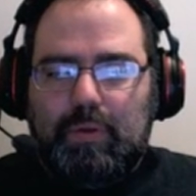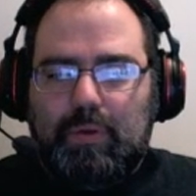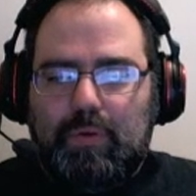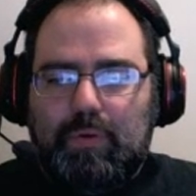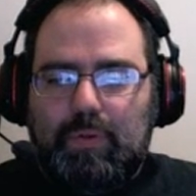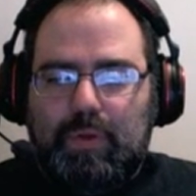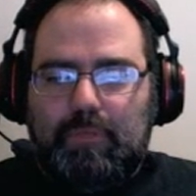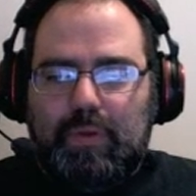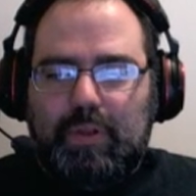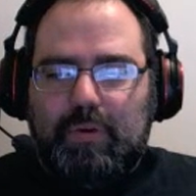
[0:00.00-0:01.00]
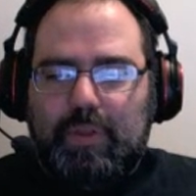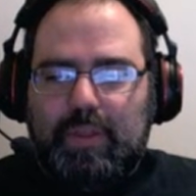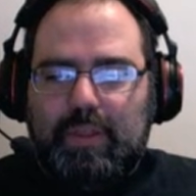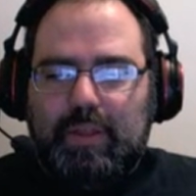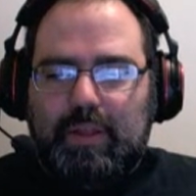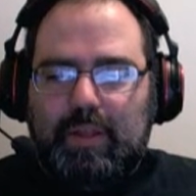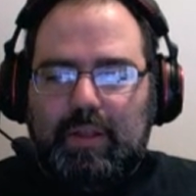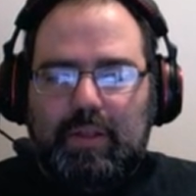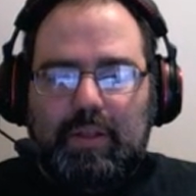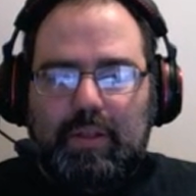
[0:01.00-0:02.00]
Ooh, they really don't like that.
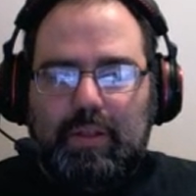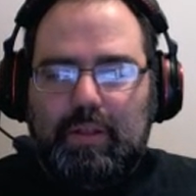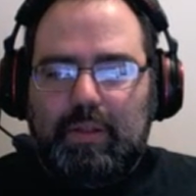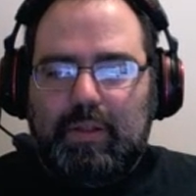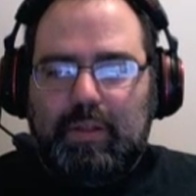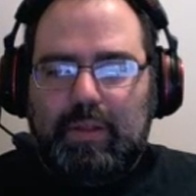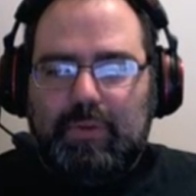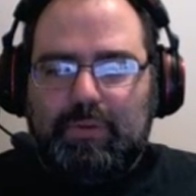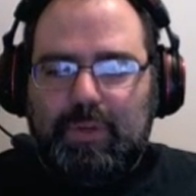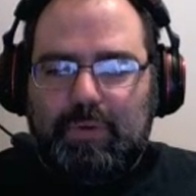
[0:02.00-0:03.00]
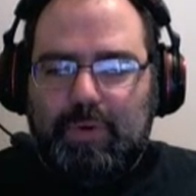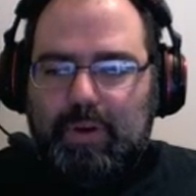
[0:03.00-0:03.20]
That was a good one.